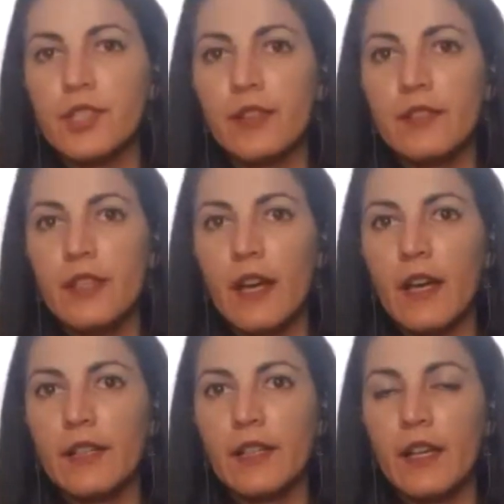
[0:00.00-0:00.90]

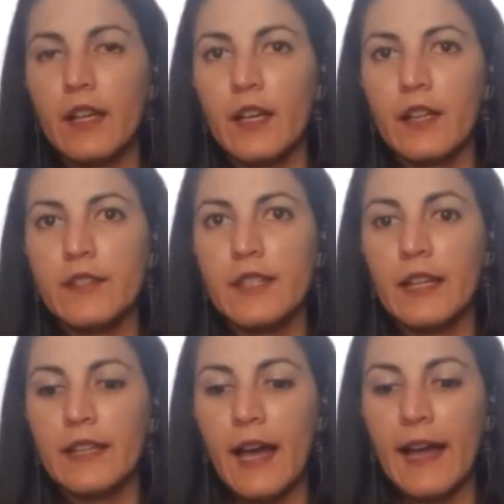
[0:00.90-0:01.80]
inside
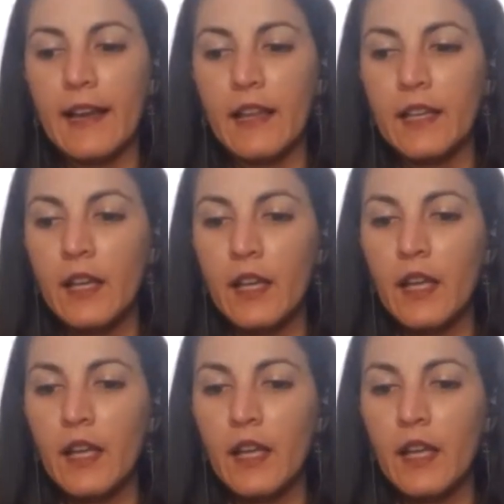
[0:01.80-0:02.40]
the island,